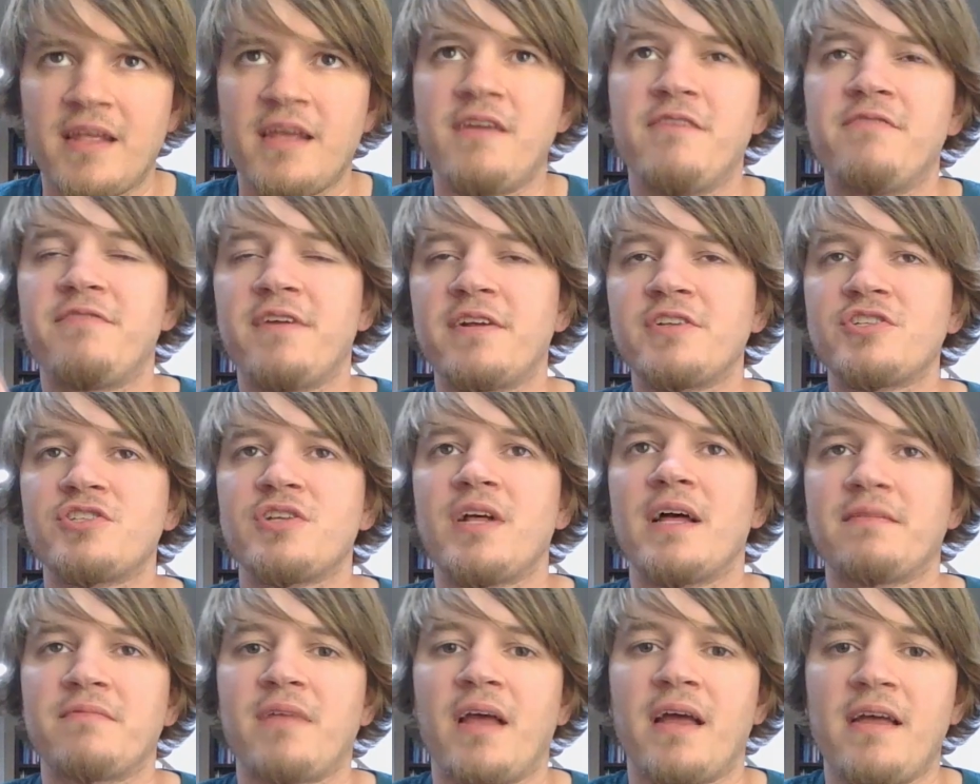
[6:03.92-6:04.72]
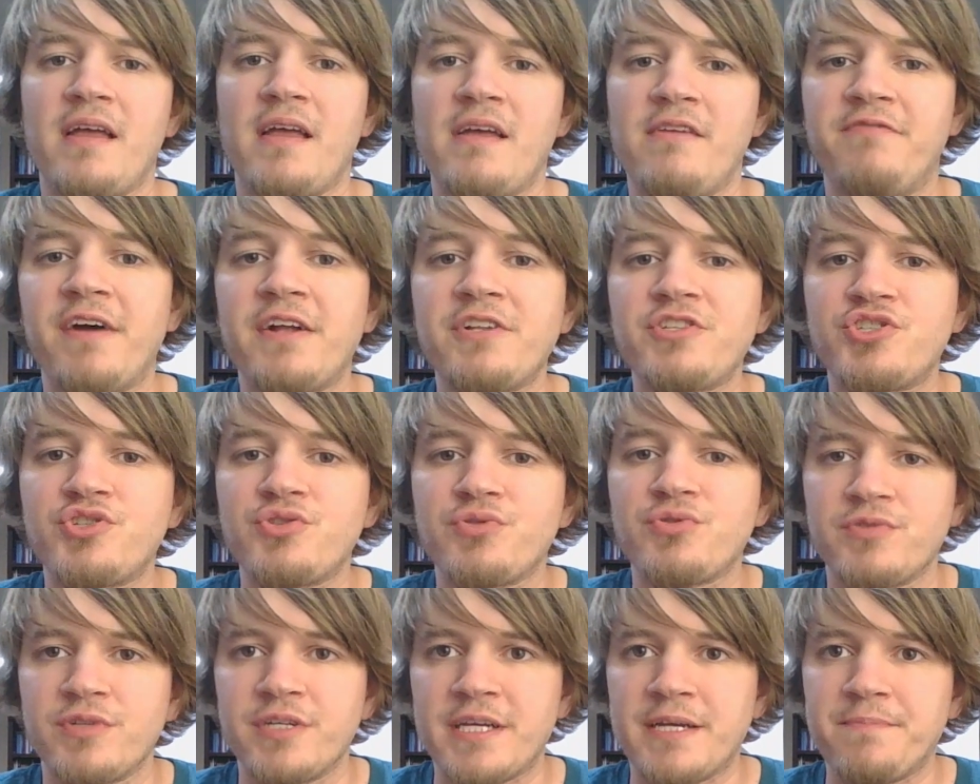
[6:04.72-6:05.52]

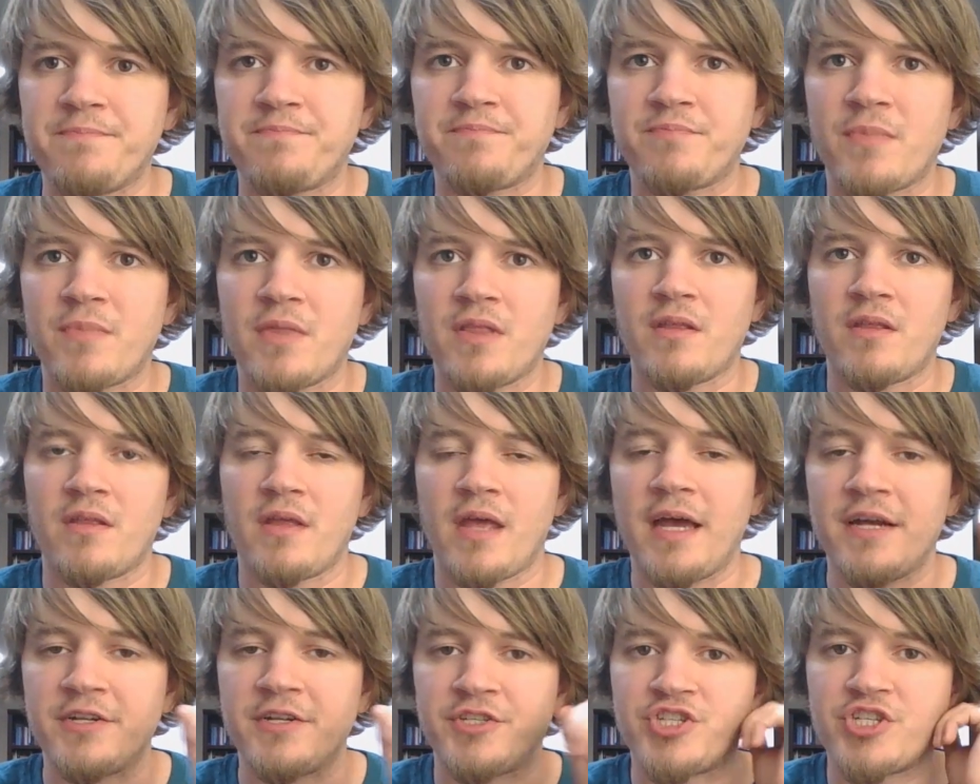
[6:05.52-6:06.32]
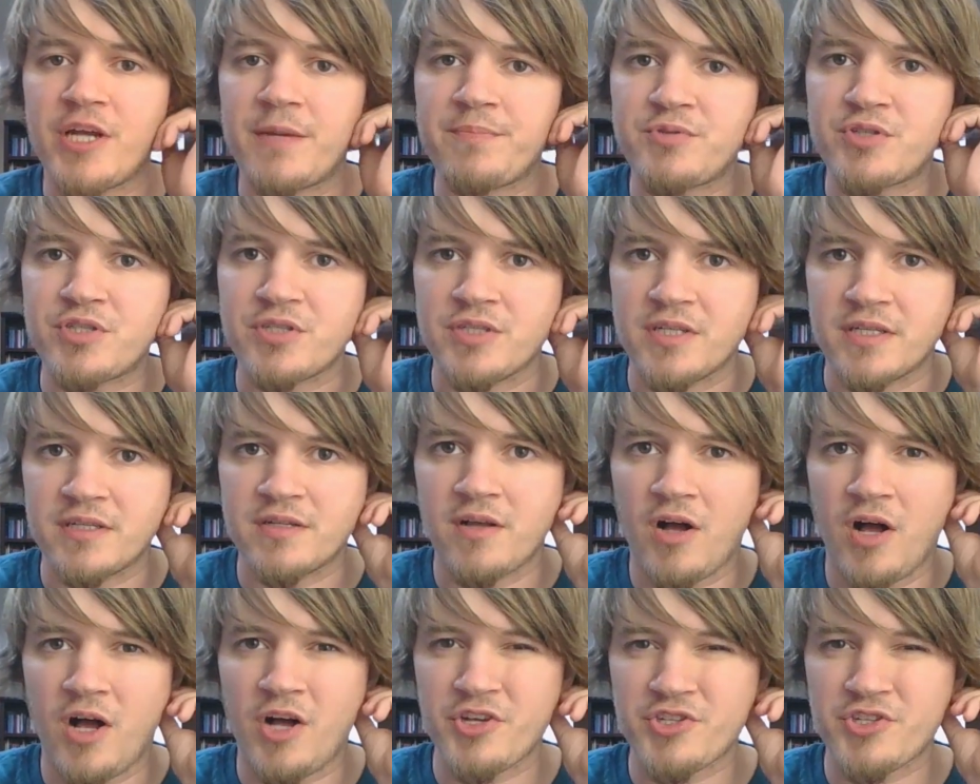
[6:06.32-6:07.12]
Eventually,
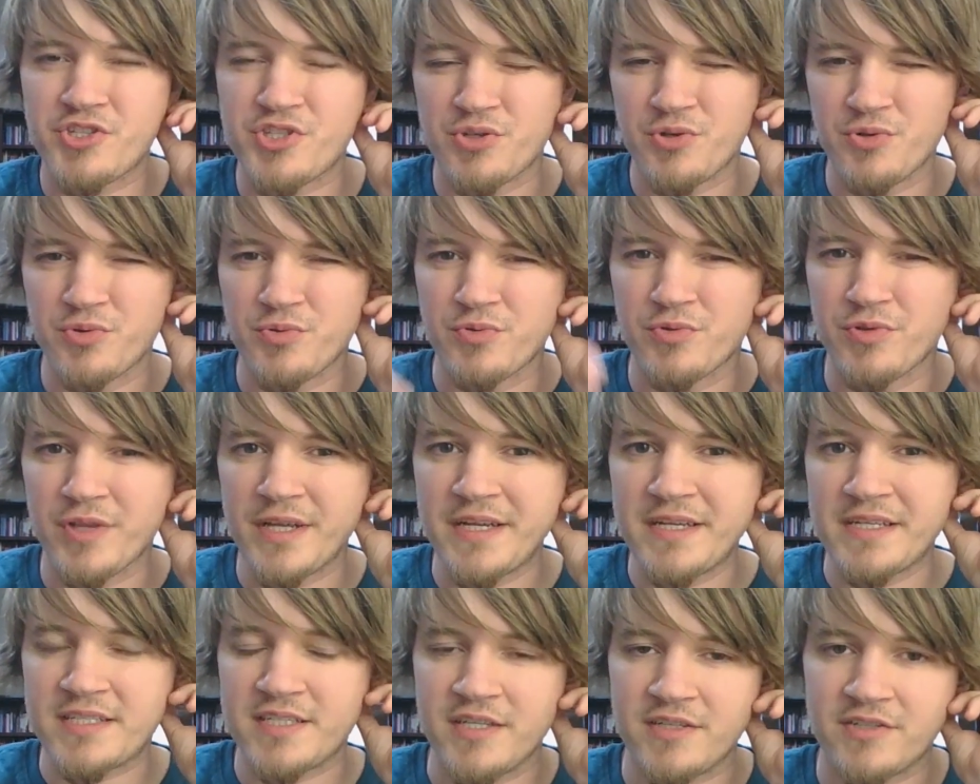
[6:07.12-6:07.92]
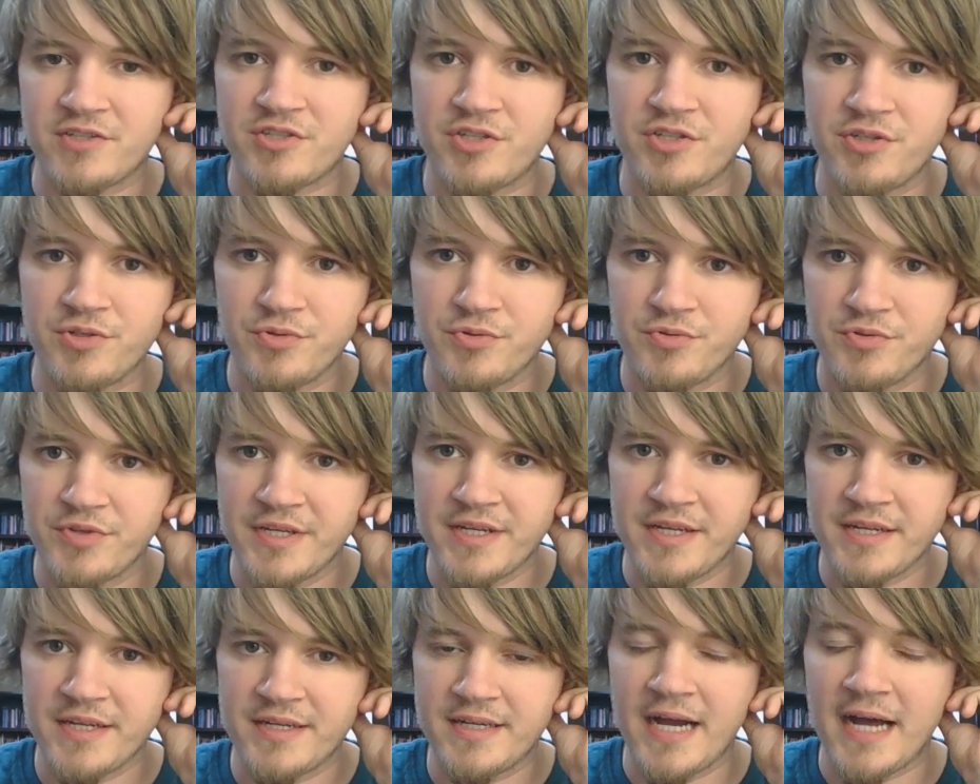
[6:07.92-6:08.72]
Hatshepsut also links it to
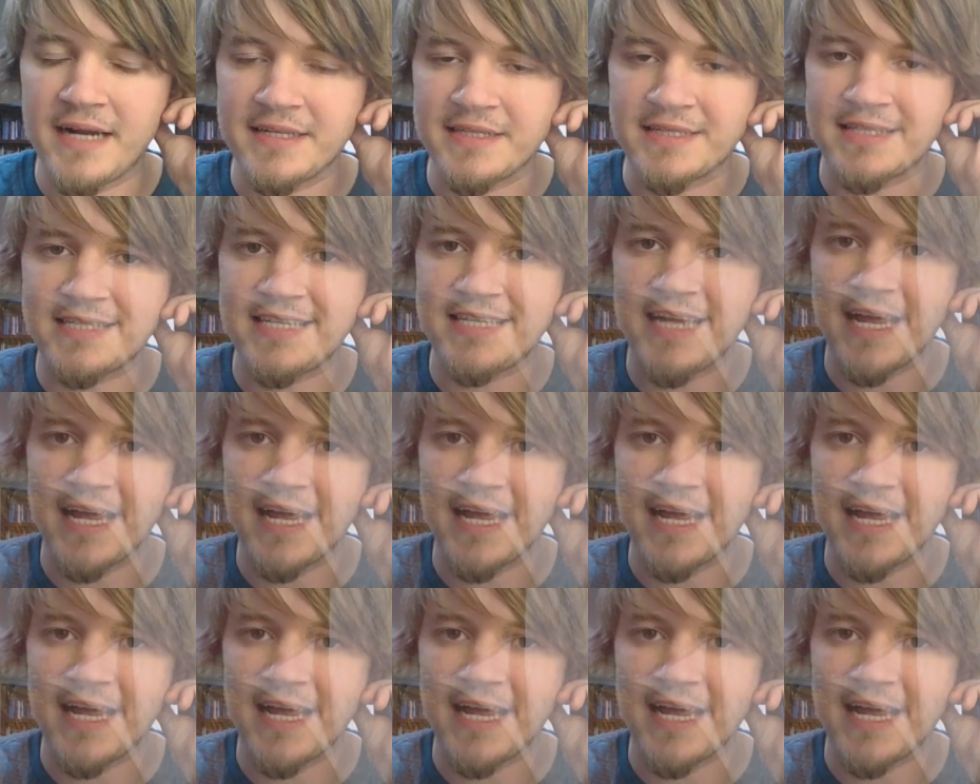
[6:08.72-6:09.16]
the goddess